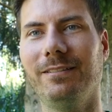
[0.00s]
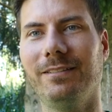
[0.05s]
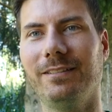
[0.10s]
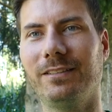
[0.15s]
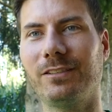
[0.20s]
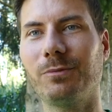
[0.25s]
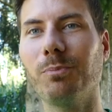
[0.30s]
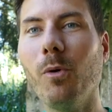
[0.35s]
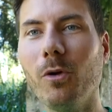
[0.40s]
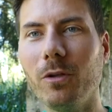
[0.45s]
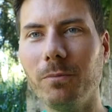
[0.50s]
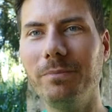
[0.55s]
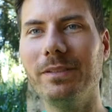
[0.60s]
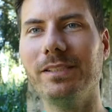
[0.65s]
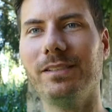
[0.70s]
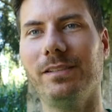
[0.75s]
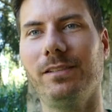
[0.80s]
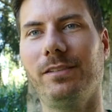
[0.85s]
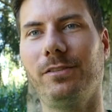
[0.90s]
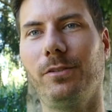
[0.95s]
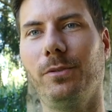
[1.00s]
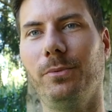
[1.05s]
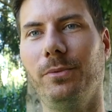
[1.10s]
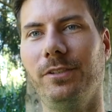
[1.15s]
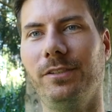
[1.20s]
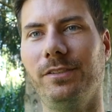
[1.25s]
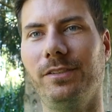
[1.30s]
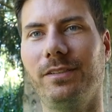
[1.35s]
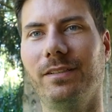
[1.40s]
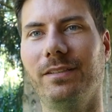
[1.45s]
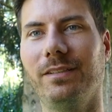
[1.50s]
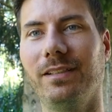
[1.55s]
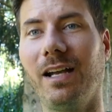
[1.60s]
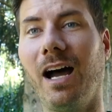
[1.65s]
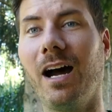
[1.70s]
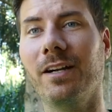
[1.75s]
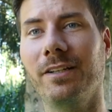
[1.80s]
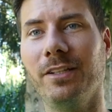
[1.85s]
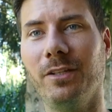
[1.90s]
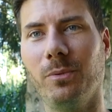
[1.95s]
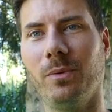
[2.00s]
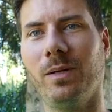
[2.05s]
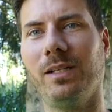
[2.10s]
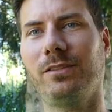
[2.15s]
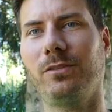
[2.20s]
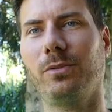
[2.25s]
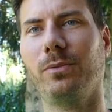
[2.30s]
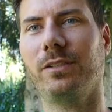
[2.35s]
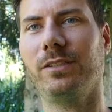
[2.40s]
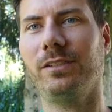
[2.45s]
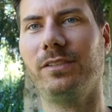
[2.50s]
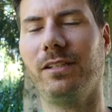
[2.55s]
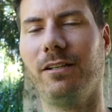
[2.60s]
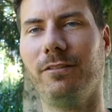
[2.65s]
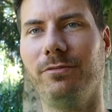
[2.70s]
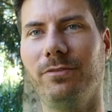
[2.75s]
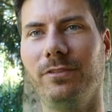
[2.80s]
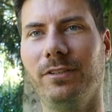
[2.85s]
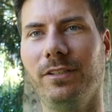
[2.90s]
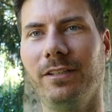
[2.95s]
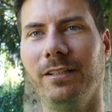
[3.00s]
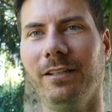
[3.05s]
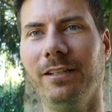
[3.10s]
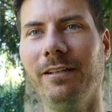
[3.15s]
Small business owners are the ones who are suffering.